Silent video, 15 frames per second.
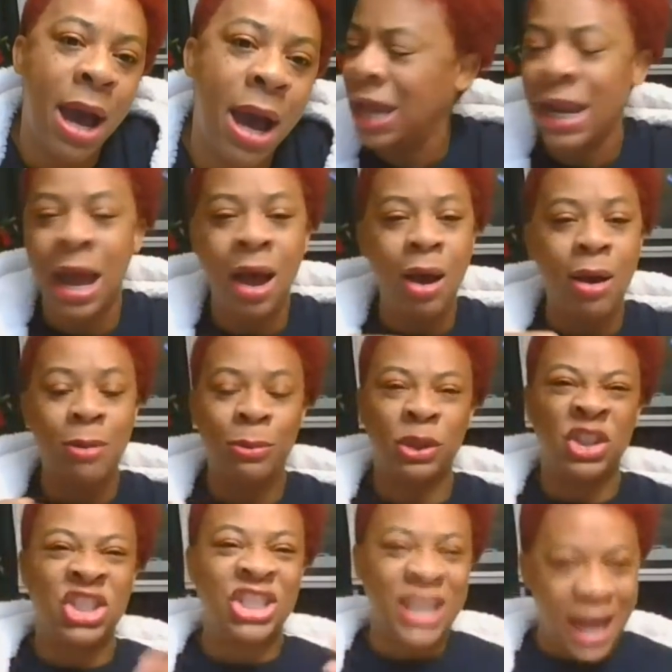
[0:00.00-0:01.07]
And I
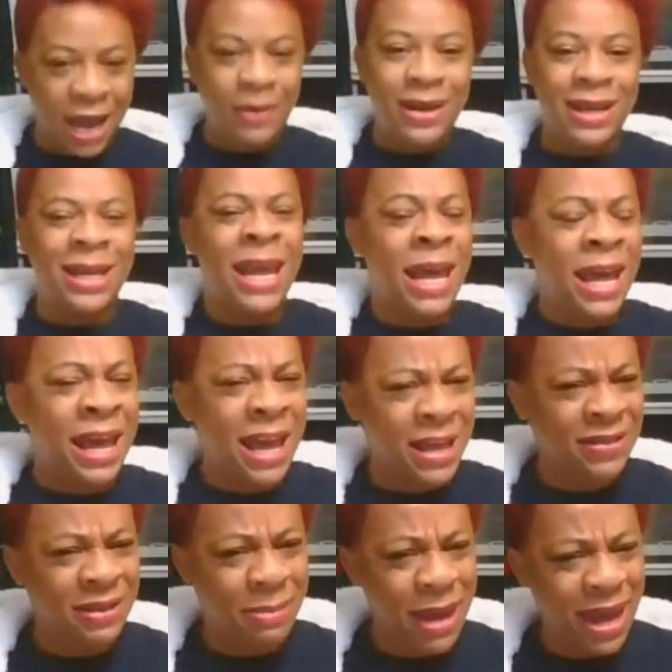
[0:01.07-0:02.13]
almost shouted in
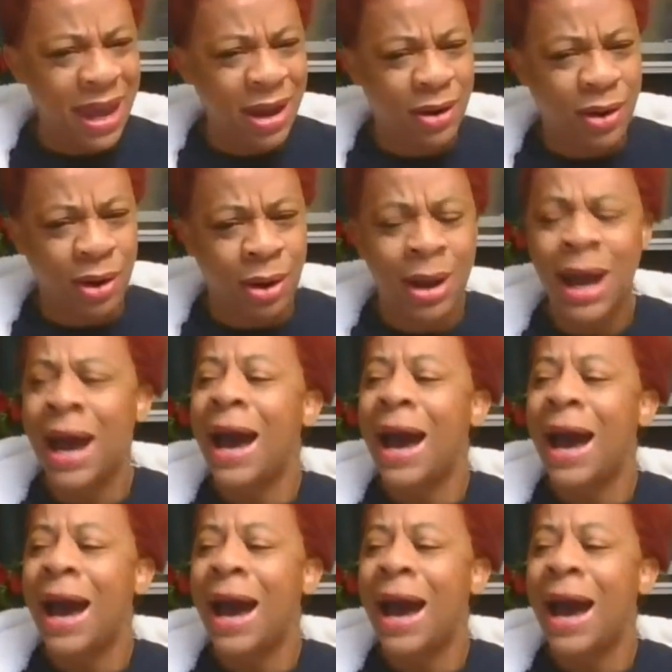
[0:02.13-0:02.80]
the bed, girl.